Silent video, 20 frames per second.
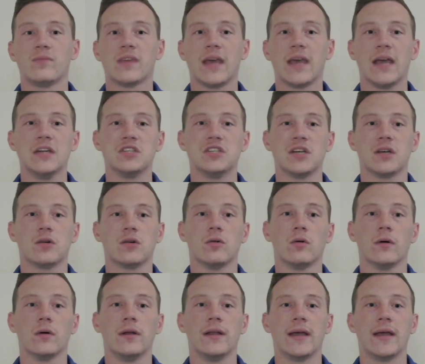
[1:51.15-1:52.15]
KJ
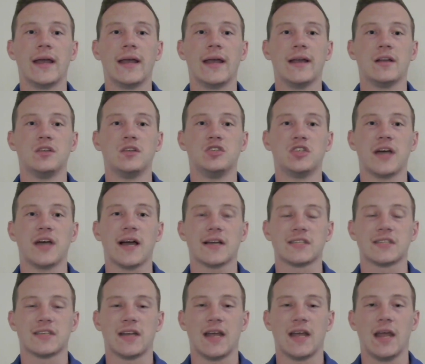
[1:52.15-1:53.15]
Cloyd and
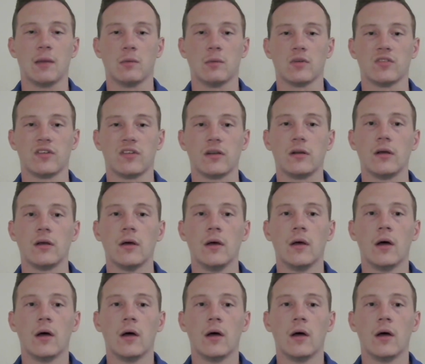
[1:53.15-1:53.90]
Jackson Hamilton